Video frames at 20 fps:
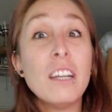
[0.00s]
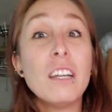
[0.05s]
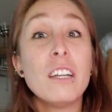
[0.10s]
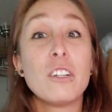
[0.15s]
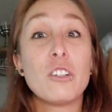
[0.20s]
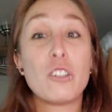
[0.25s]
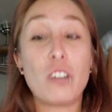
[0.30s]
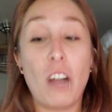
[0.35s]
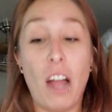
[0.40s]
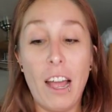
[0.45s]

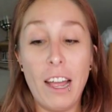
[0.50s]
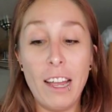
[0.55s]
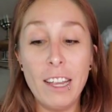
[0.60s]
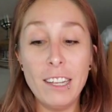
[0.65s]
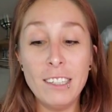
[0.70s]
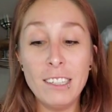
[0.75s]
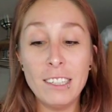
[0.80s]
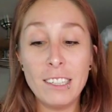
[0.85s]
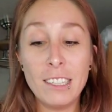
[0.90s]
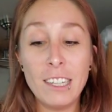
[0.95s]

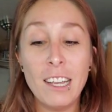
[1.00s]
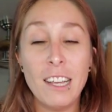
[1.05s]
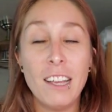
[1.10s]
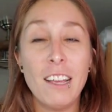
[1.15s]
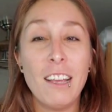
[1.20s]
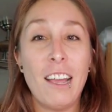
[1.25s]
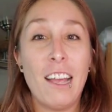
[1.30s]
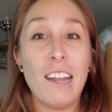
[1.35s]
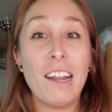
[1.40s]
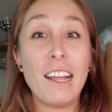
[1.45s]
tries.
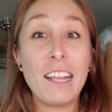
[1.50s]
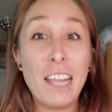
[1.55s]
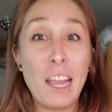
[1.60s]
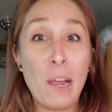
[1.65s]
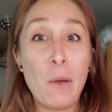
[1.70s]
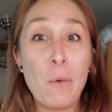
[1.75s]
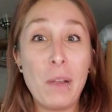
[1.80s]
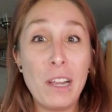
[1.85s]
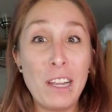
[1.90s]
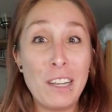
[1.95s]
And I
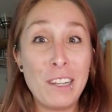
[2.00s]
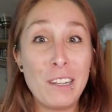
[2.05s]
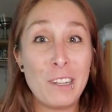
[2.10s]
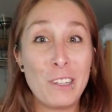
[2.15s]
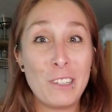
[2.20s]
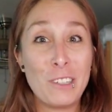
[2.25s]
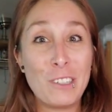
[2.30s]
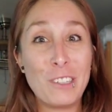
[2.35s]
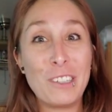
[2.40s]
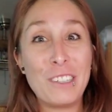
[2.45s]
can't wait
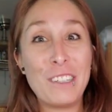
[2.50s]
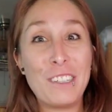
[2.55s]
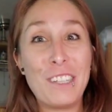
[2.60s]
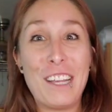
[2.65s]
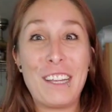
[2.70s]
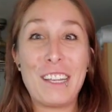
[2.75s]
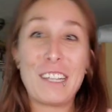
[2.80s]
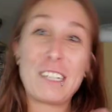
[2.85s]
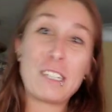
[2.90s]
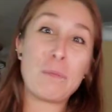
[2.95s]
to
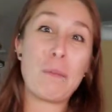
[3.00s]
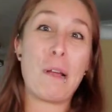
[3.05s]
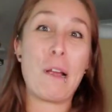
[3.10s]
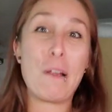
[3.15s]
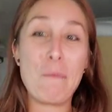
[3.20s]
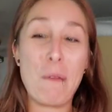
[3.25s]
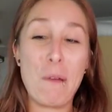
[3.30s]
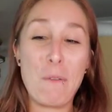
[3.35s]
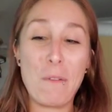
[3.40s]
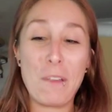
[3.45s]
like
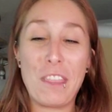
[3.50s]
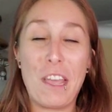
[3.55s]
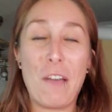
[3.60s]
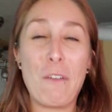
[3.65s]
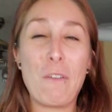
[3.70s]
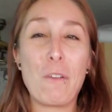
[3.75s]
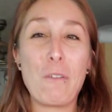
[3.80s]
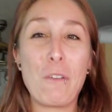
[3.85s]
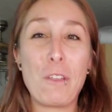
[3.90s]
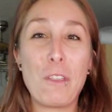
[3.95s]
experiment with that
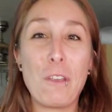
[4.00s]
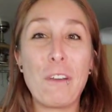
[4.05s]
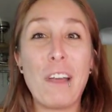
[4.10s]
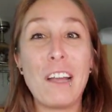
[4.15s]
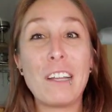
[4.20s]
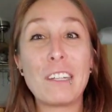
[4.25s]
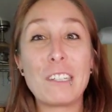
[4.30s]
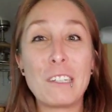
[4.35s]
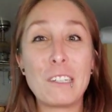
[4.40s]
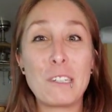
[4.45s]
one with you
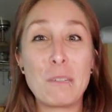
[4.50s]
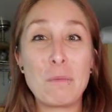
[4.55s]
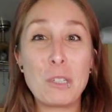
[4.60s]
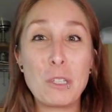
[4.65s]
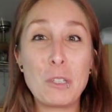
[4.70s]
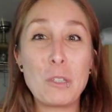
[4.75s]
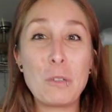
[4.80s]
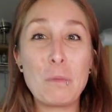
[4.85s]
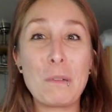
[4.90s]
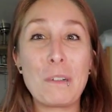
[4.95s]
guys because I'm
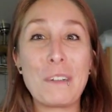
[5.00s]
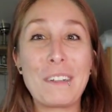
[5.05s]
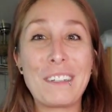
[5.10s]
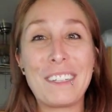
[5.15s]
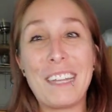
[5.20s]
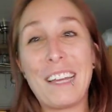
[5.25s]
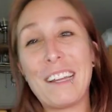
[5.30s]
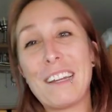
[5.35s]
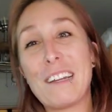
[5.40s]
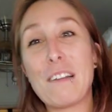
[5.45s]
super
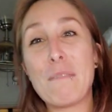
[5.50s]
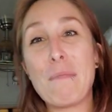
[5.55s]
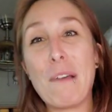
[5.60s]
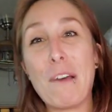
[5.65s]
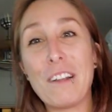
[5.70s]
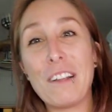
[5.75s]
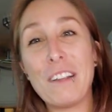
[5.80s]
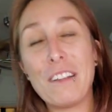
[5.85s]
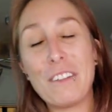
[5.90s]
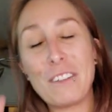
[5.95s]
excited about
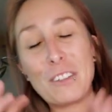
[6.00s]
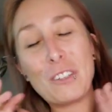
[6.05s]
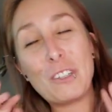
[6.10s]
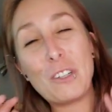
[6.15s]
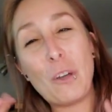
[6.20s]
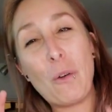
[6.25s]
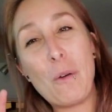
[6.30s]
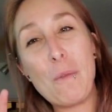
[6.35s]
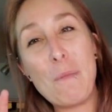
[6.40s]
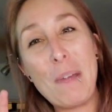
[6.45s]
it. It looks
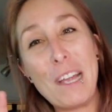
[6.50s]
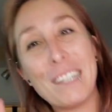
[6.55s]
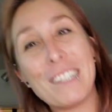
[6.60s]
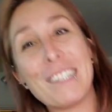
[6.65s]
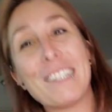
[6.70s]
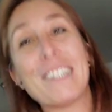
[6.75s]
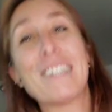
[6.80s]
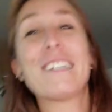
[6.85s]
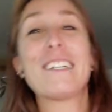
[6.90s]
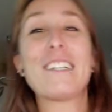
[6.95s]
so
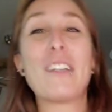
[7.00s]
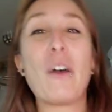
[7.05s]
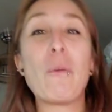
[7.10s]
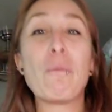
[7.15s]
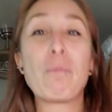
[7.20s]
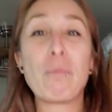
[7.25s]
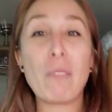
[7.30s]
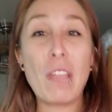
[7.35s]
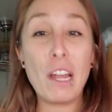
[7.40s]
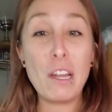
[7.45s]
amazing. So
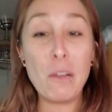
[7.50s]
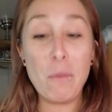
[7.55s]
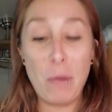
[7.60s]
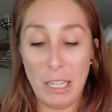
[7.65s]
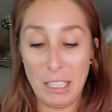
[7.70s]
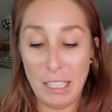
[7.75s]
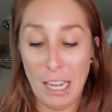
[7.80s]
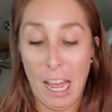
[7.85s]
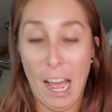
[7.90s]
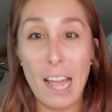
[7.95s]

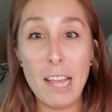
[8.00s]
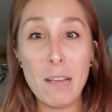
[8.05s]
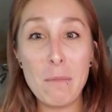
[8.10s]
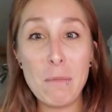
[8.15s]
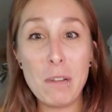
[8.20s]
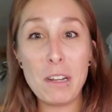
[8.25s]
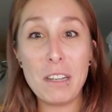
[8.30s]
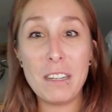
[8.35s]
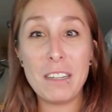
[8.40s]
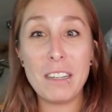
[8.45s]
anyways, I am
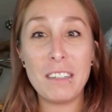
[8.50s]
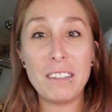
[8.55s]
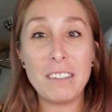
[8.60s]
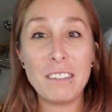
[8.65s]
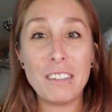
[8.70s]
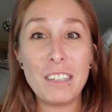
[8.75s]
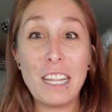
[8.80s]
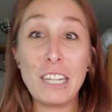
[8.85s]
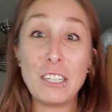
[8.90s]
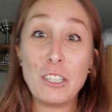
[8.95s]
gonna
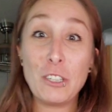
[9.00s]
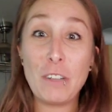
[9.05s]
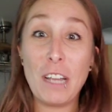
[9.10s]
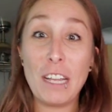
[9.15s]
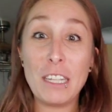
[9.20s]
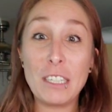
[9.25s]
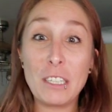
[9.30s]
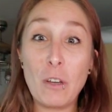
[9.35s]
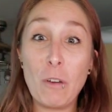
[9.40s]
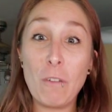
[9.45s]
let you
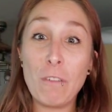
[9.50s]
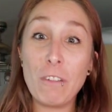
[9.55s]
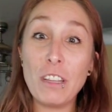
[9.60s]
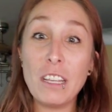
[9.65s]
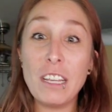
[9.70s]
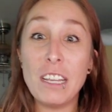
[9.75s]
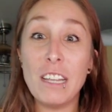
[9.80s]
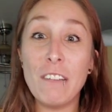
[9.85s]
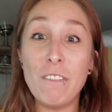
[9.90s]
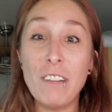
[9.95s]
guys go for the
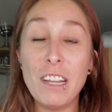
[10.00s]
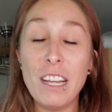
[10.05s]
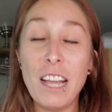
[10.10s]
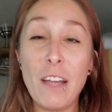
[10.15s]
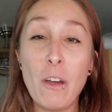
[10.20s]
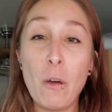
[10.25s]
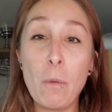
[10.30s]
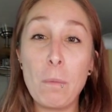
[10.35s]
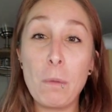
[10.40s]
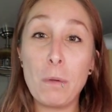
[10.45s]
evening. I
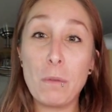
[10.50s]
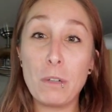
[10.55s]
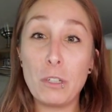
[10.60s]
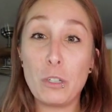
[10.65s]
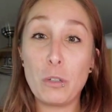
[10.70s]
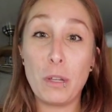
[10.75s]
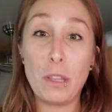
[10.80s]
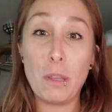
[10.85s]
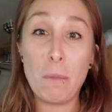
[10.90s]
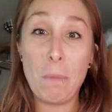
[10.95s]
hope you
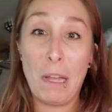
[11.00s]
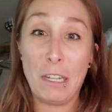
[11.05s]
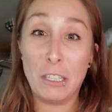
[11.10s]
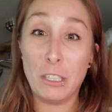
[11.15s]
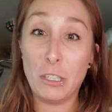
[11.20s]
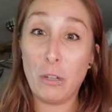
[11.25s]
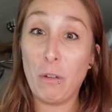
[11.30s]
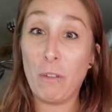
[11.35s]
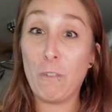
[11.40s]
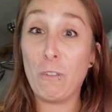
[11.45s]
enjoyed the
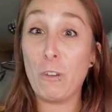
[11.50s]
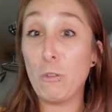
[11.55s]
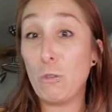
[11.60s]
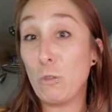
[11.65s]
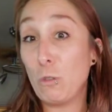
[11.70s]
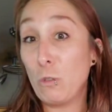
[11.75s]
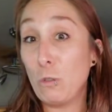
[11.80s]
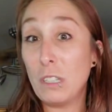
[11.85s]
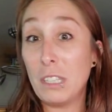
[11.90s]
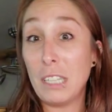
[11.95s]
pesto if you
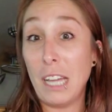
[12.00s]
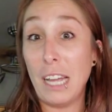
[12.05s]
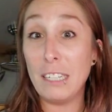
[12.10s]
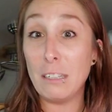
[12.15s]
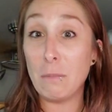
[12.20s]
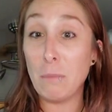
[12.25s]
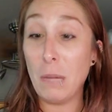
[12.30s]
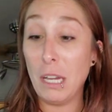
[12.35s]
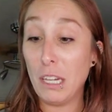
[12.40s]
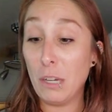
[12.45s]
do decide
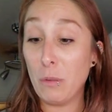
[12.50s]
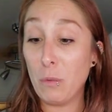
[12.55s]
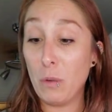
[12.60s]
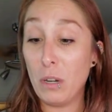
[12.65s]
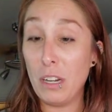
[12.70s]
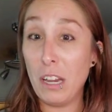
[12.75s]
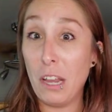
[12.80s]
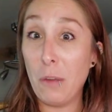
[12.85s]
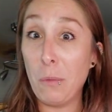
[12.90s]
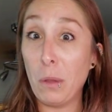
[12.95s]
to make it one
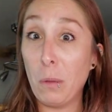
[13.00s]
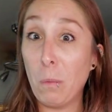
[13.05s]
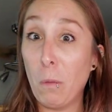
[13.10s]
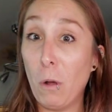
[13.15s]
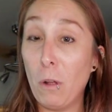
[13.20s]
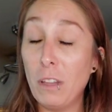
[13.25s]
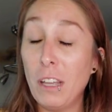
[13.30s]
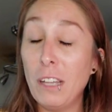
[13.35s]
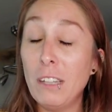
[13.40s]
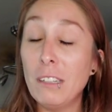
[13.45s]
day with
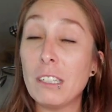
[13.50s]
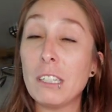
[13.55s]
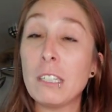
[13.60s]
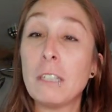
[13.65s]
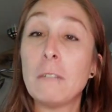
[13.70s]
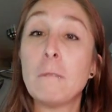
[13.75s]
walnuts.